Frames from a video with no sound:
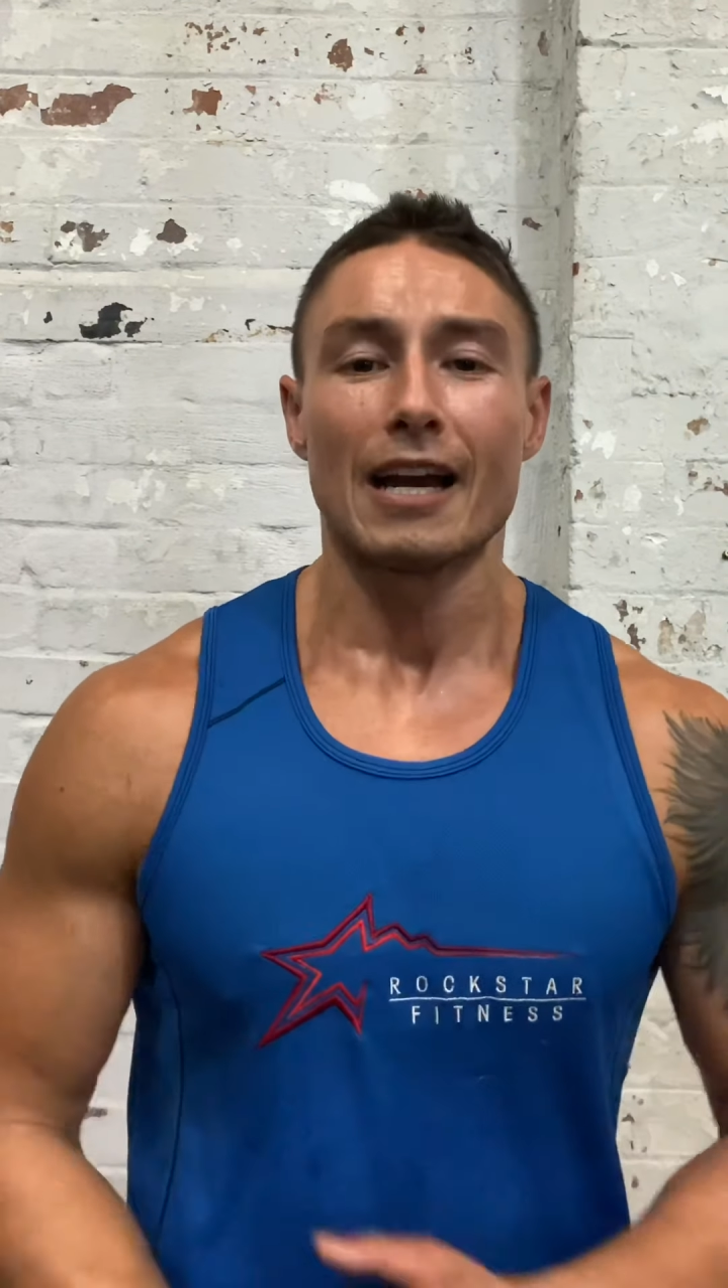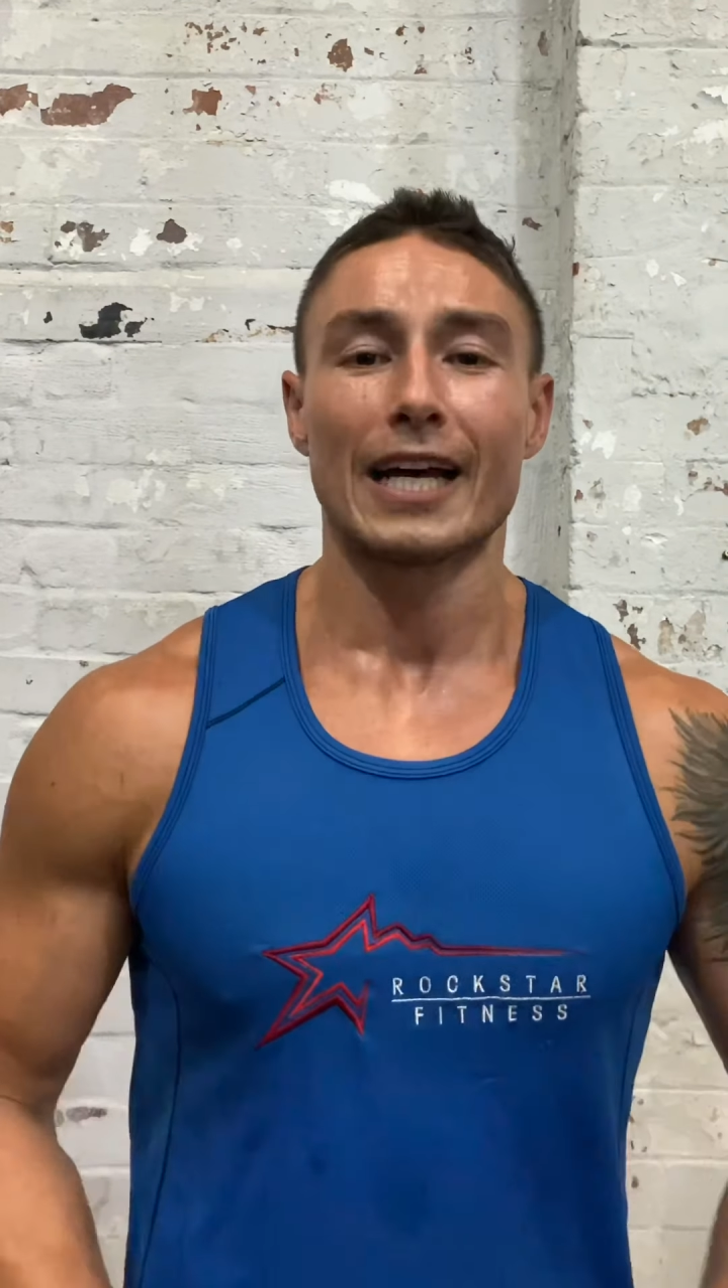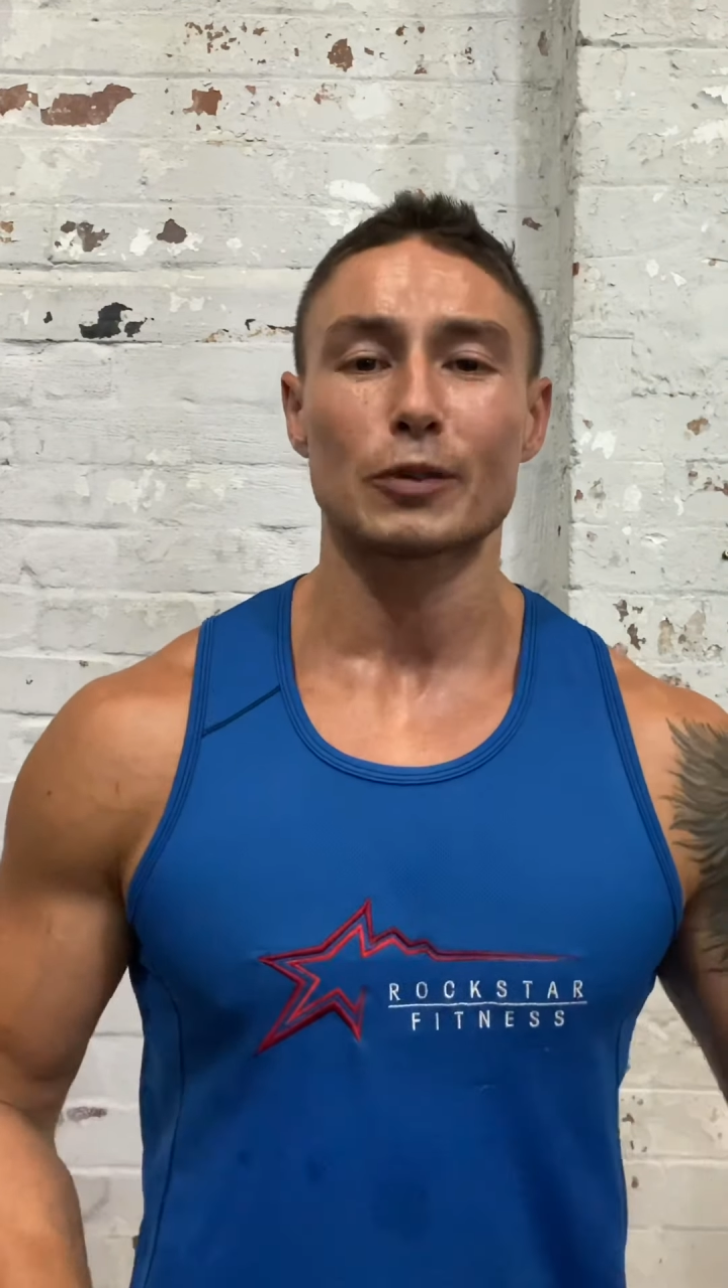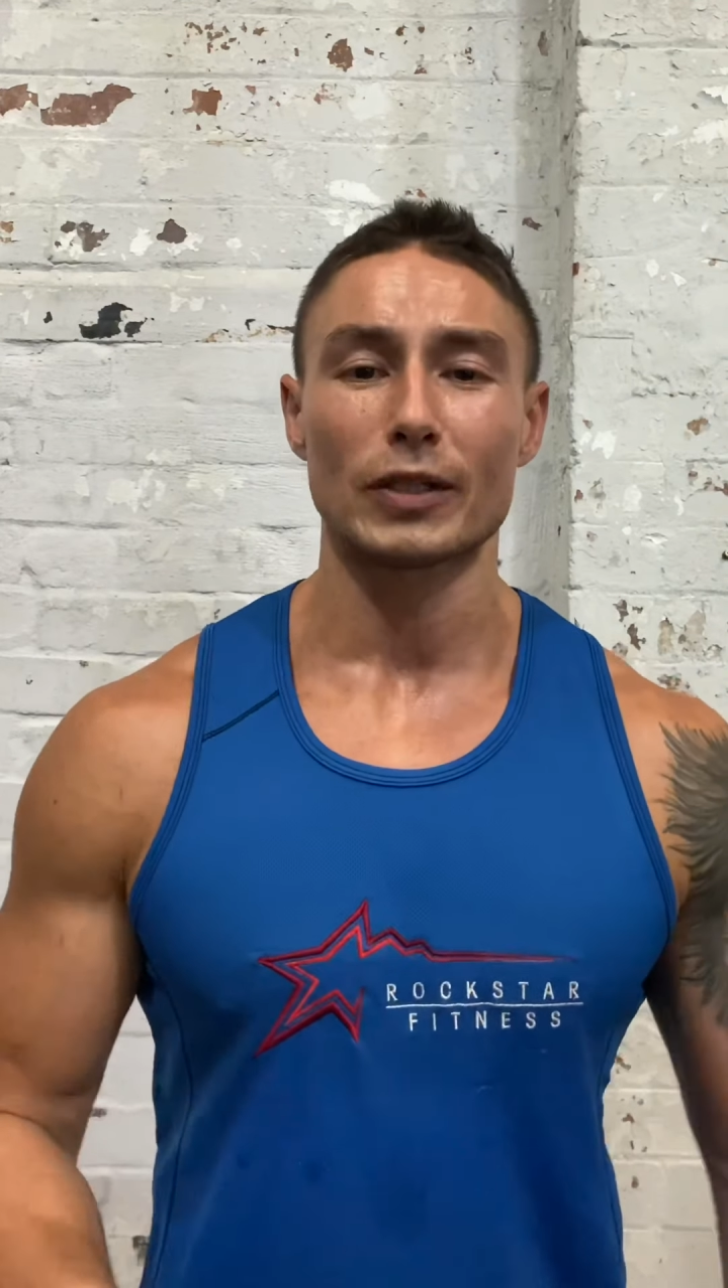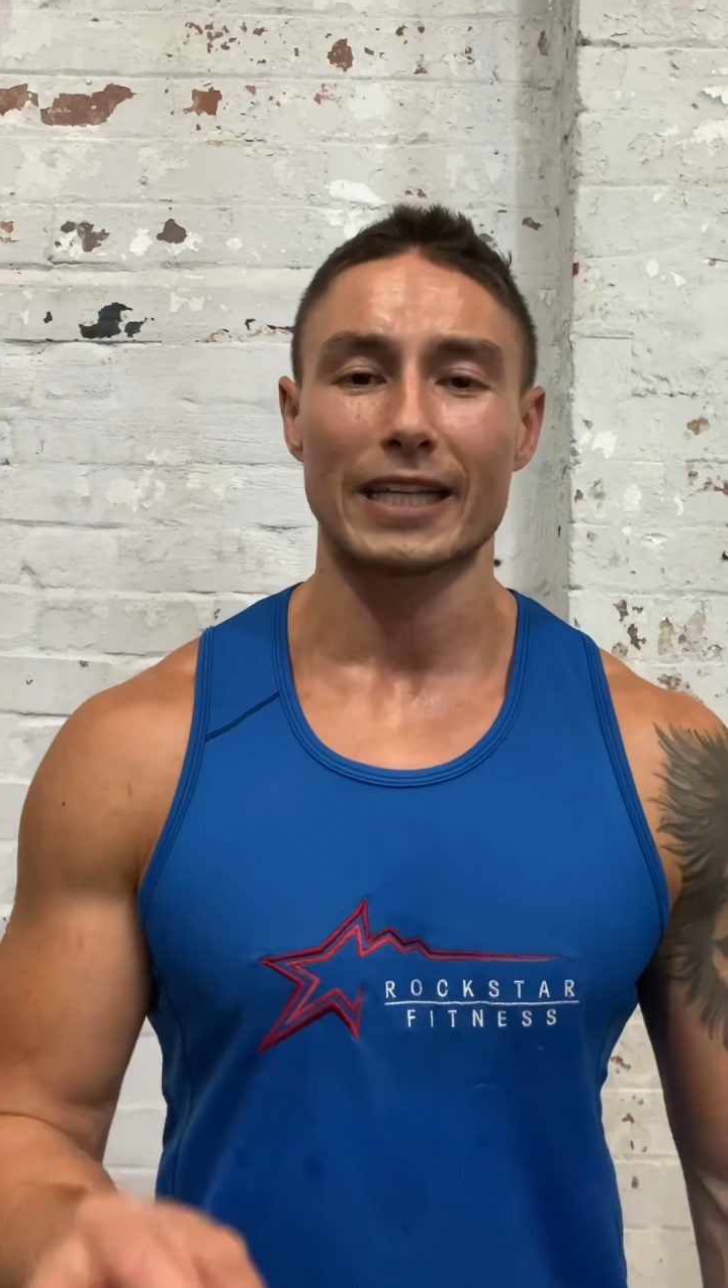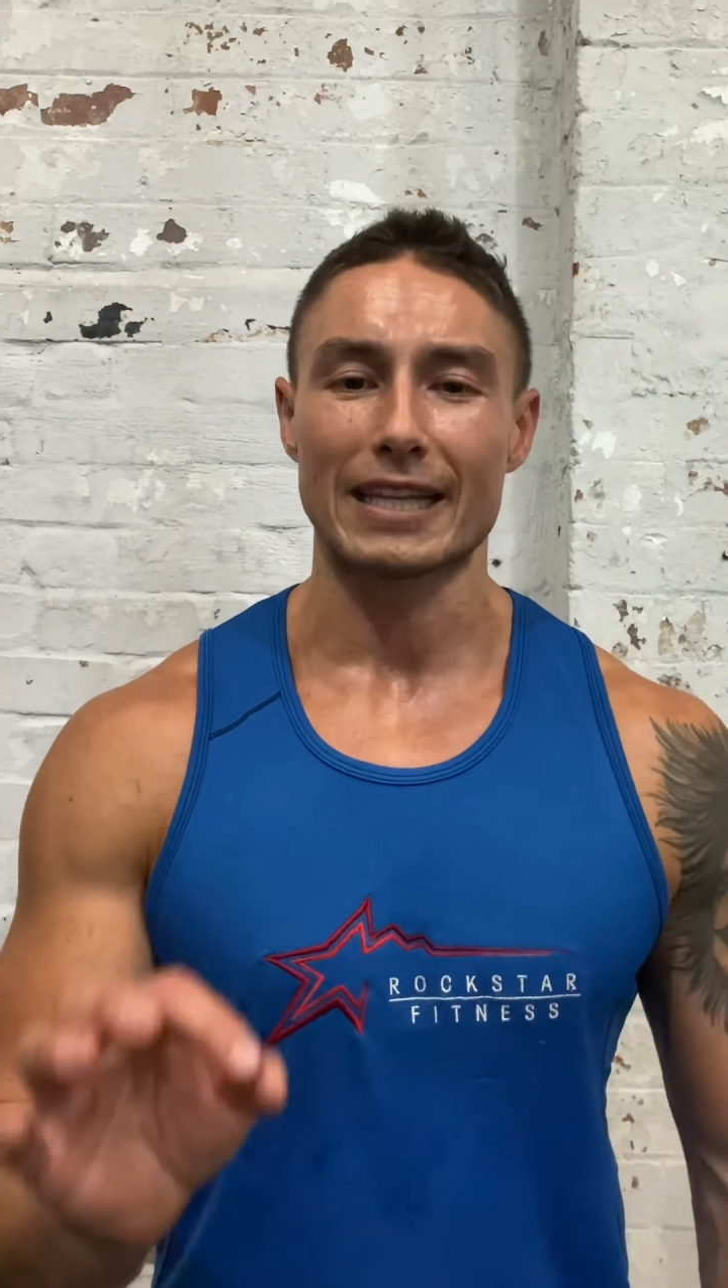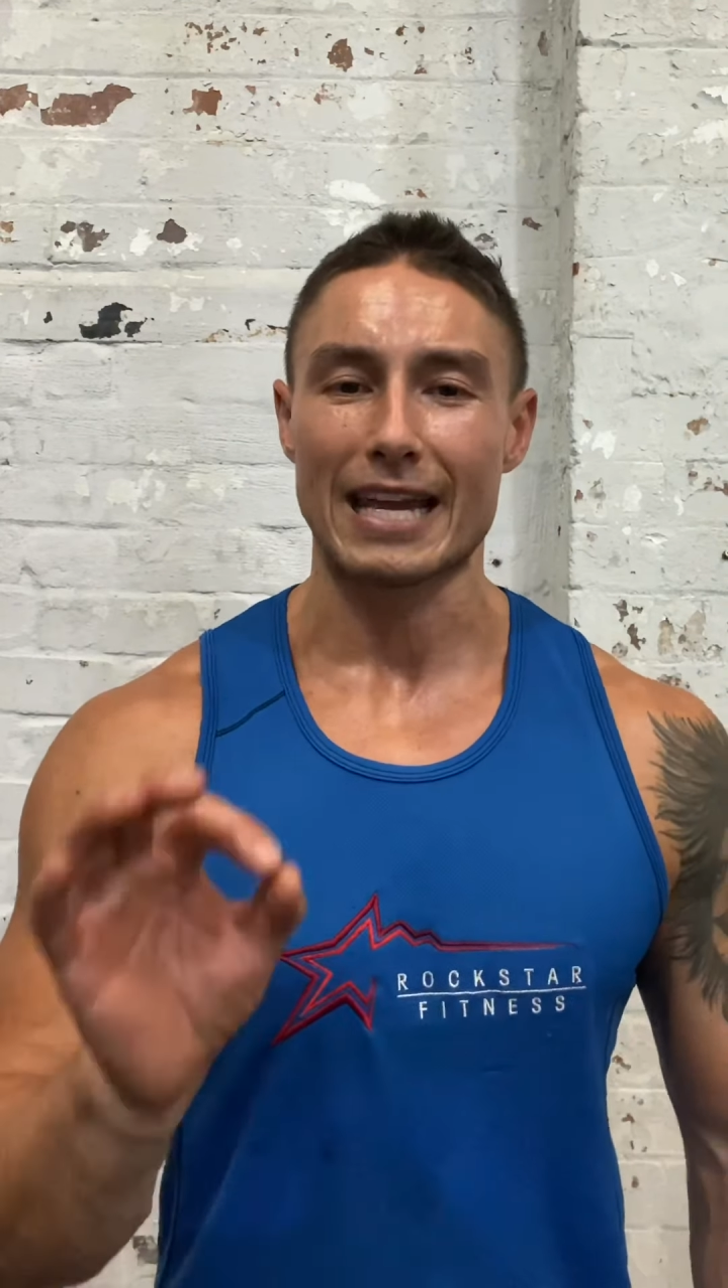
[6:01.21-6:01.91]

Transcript: I just want to get